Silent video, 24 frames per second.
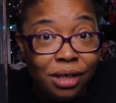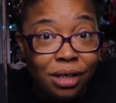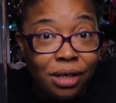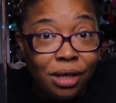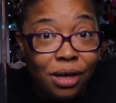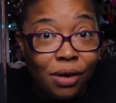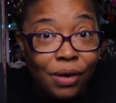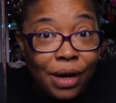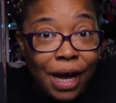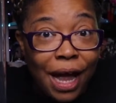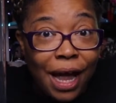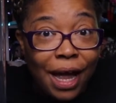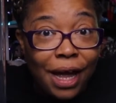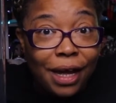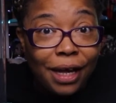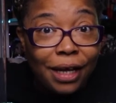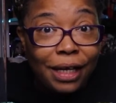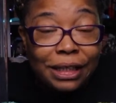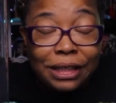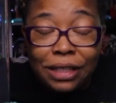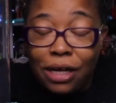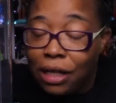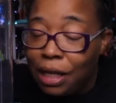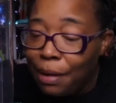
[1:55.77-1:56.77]
Okay?
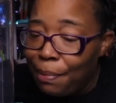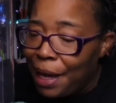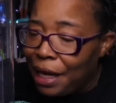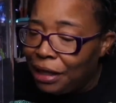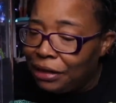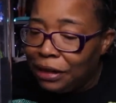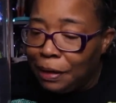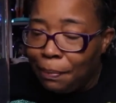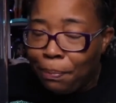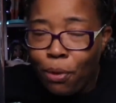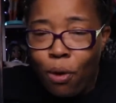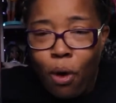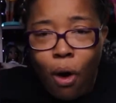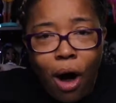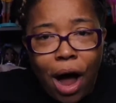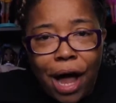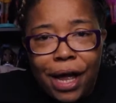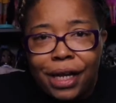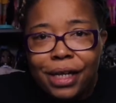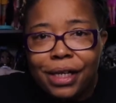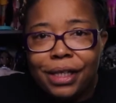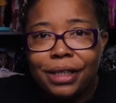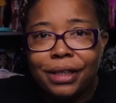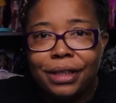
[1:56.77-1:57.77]
It's all about support.
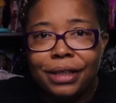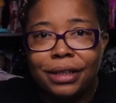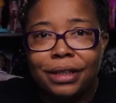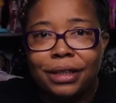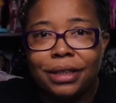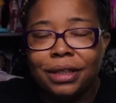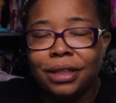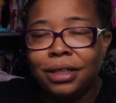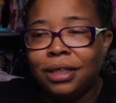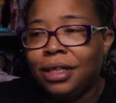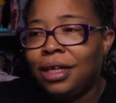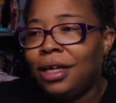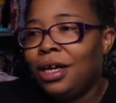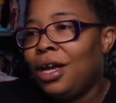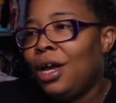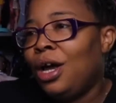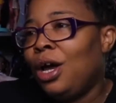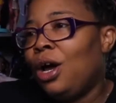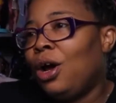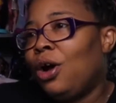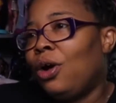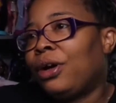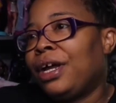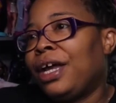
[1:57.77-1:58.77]

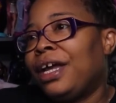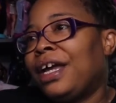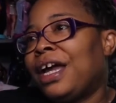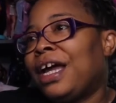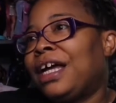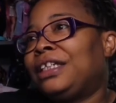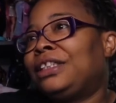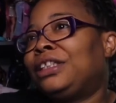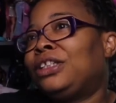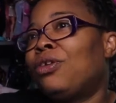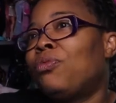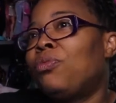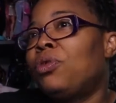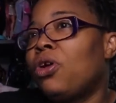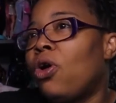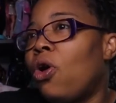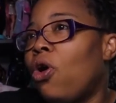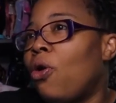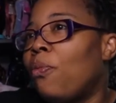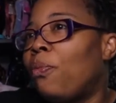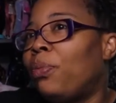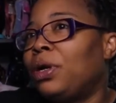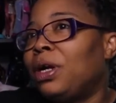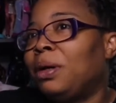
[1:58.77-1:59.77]
Okay, guys, so we're going
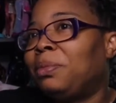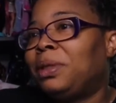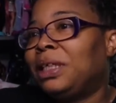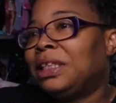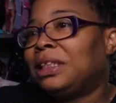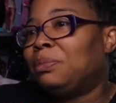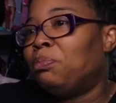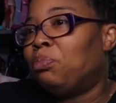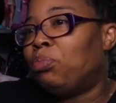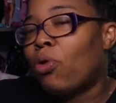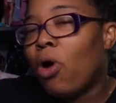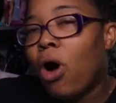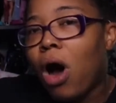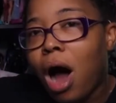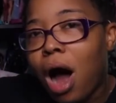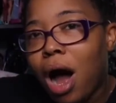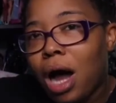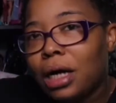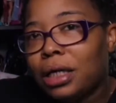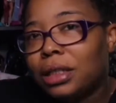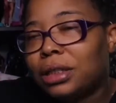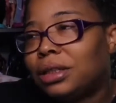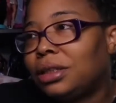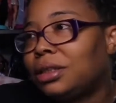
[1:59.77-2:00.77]
to open up this
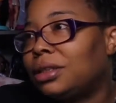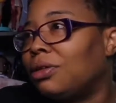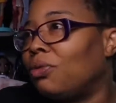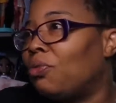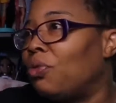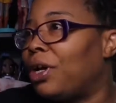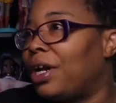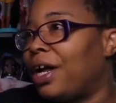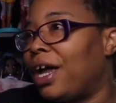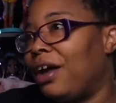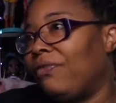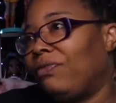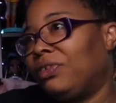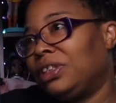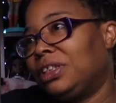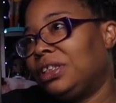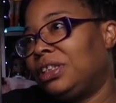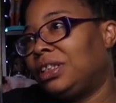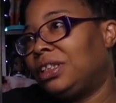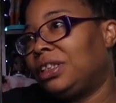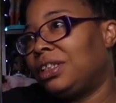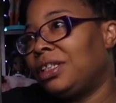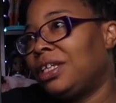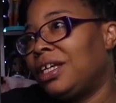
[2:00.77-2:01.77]
box or
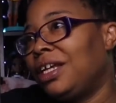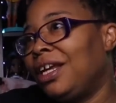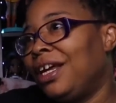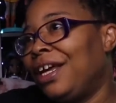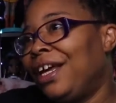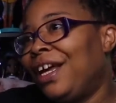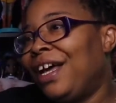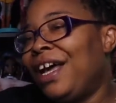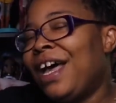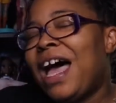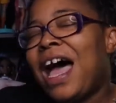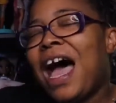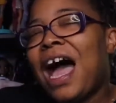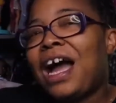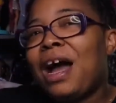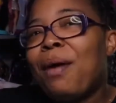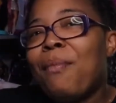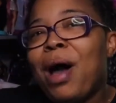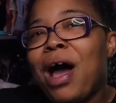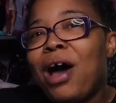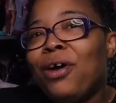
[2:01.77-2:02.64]
whatever's. How come I